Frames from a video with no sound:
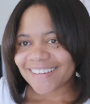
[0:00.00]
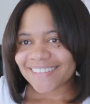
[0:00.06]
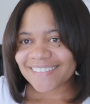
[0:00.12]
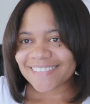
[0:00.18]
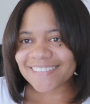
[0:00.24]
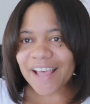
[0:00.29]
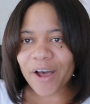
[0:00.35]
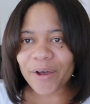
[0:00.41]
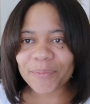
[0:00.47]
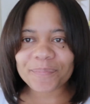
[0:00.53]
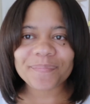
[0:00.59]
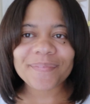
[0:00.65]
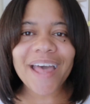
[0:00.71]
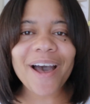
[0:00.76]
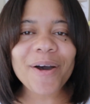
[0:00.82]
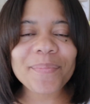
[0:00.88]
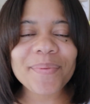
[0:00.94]
So
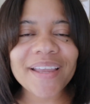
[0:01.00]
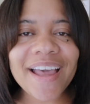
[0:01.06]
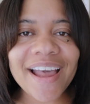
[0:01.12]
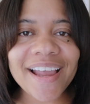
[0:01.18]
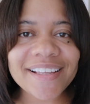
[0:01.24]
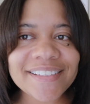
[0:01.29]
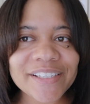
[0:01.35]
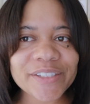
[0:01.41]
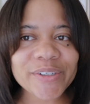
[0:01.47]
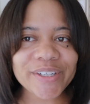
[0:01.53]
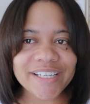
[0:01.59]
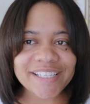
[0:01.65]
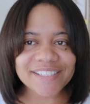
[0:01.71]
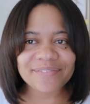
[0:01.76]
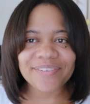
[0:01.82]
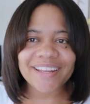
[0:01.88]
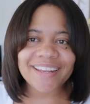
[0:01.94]
I hope you guys enjoyed
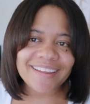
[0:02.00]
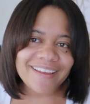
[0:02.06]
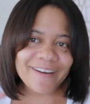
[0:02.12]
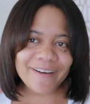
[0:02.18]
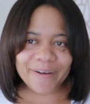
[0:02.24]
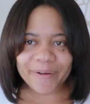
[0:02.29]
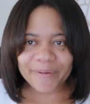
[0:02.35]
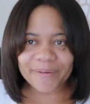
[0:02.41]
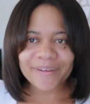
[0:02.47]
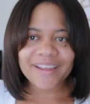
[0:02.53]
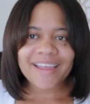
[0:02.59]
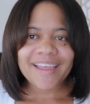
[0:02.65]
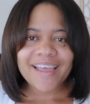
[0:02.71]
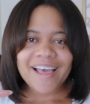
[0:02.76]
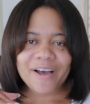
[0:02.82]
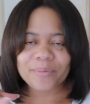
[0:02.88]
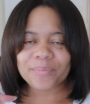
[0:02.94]
this video.
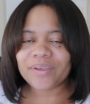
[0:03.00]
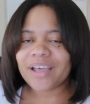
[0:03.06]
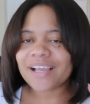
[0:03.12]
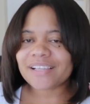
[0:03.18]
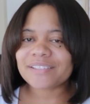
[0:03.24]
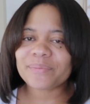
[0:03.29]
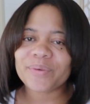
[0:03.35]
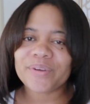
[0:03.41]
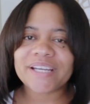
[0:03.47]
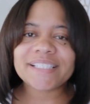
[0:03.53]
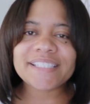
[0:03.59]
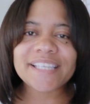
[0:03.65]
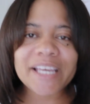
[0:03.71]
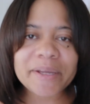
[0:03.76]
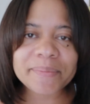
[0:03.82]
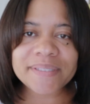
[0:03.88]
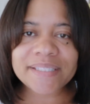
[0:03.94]
I hope you got some great
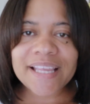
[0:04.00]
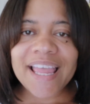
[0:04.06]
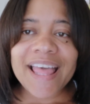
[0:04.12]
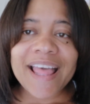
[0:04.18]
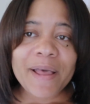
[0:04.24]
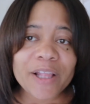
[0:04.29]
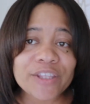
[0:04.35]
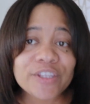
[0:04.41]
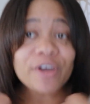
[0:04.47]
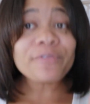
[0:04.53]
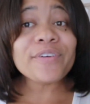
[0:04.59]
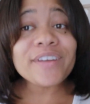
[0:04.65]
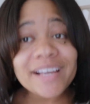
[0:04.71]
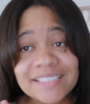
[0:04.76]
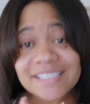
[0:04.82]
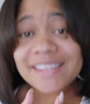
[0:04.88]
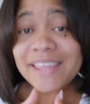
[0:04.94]
tips. Don't
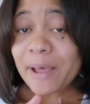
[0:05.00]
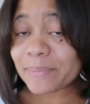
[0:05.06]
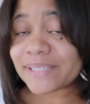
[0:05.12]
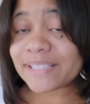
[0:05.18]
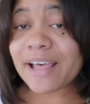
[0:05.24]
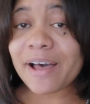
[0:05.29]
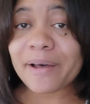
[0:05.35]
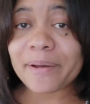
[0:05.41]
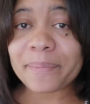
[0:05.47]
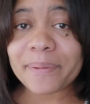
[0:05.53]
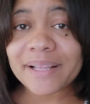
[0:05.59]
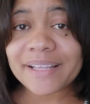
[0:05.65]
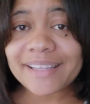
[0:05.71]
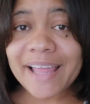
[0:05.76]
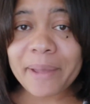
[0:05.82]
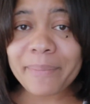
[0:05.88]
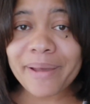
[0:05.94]
forget to thumbs up,
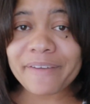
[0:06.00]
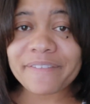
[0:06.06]
like my